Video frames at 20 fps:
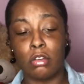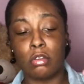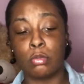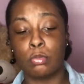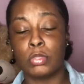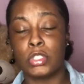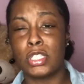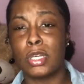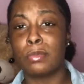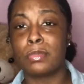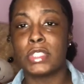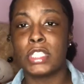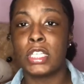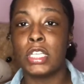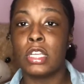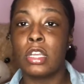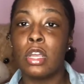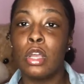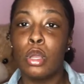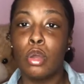
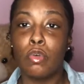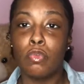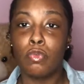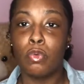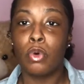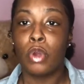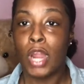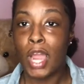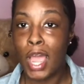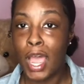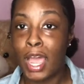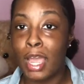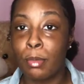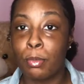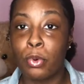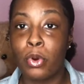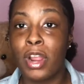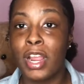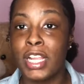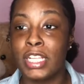something for a high
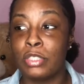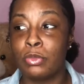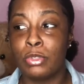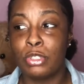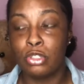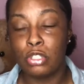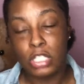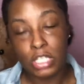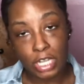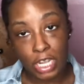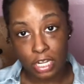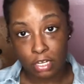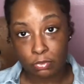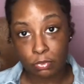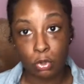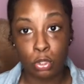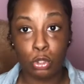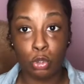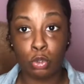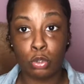price when you could have got it for
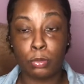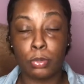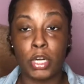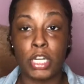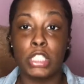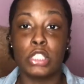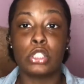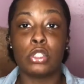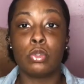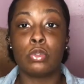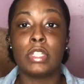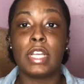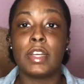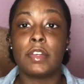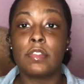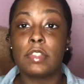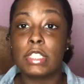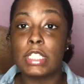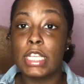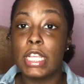a lower price. So
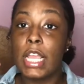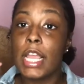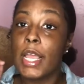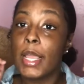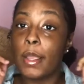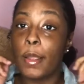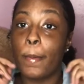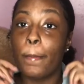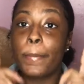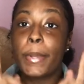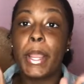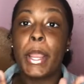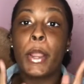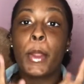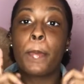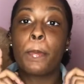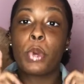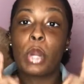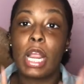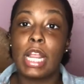definitely compare
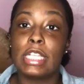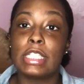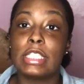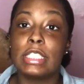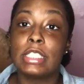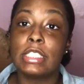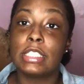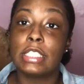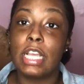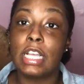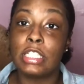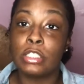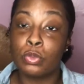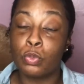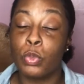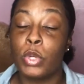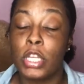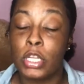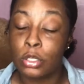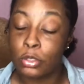prices as
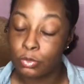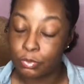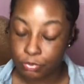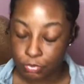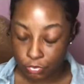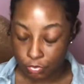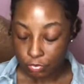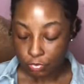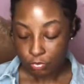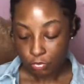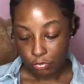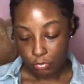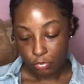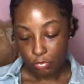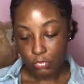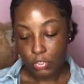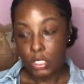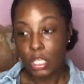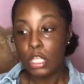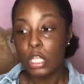well.
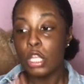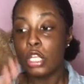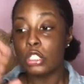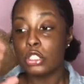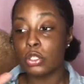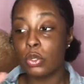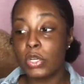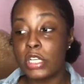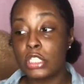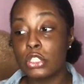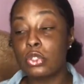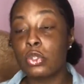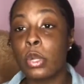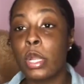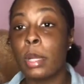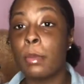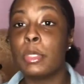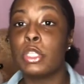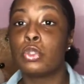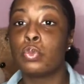So
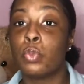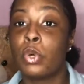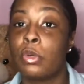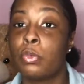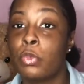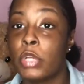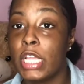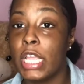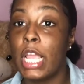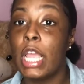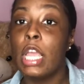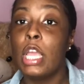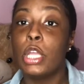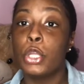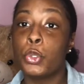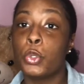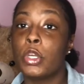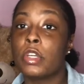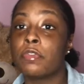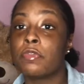Instagram is one way
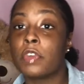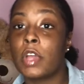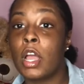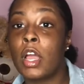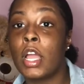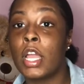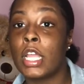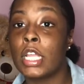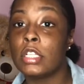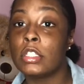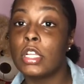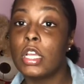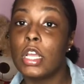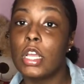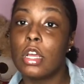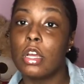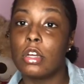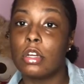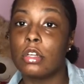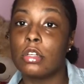you can find
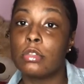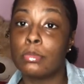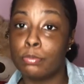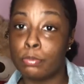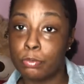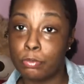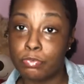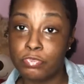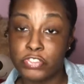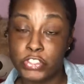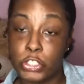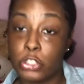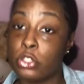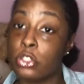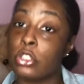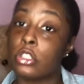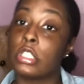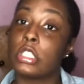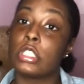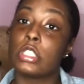
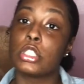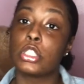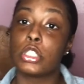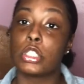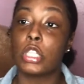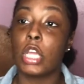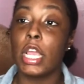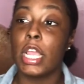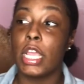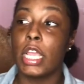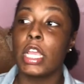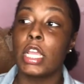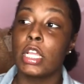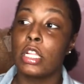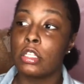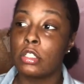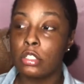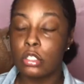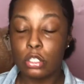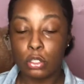vendors,
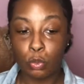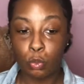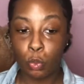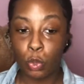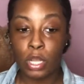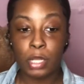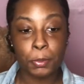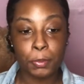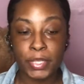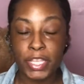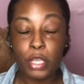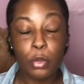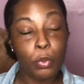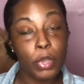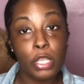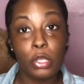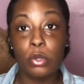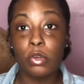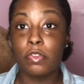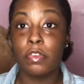and one big way
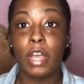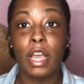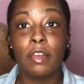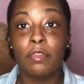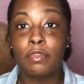you can find